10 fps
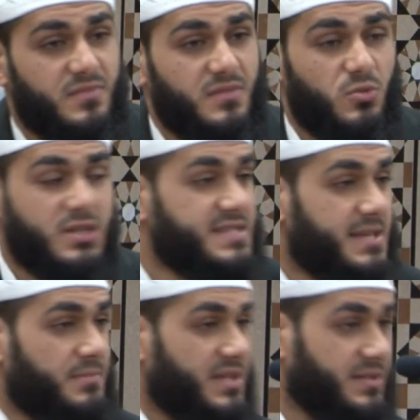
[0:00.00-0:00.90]
What does
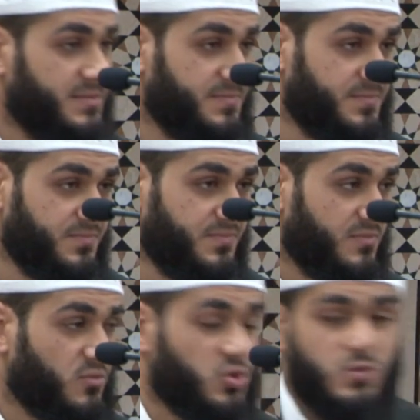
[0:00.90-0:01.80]
that mean?
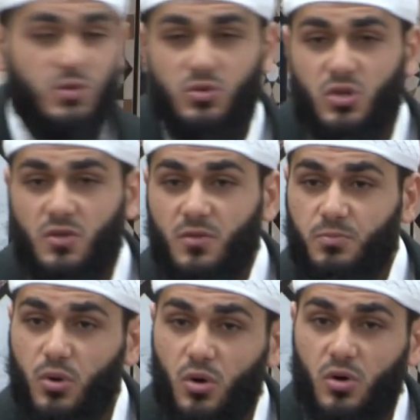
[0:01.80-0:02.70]
Because we all know the
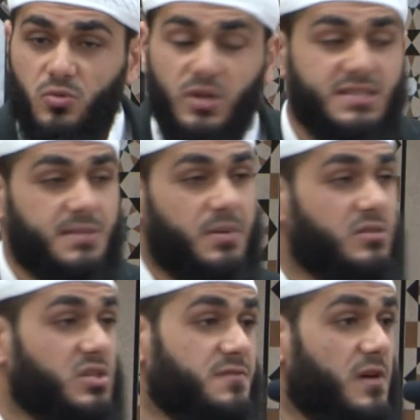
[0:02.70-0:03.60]
poor will enter
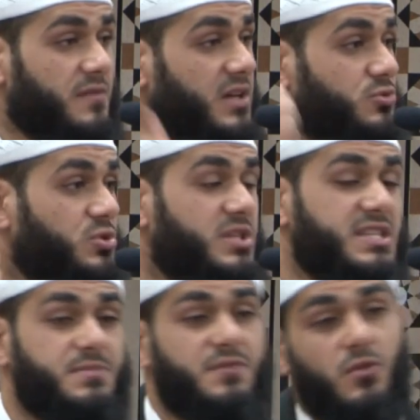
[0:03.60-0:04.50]
paradise 500
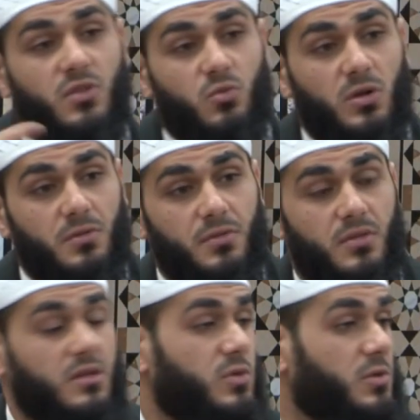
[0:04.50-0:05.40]
years before the
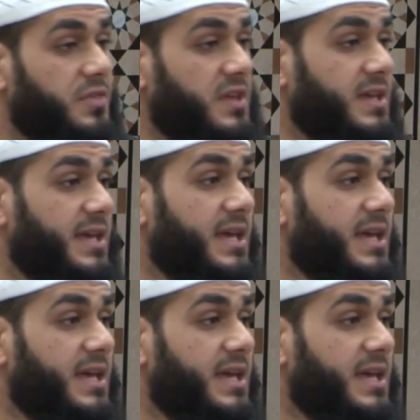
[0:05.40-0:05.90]
wealthy,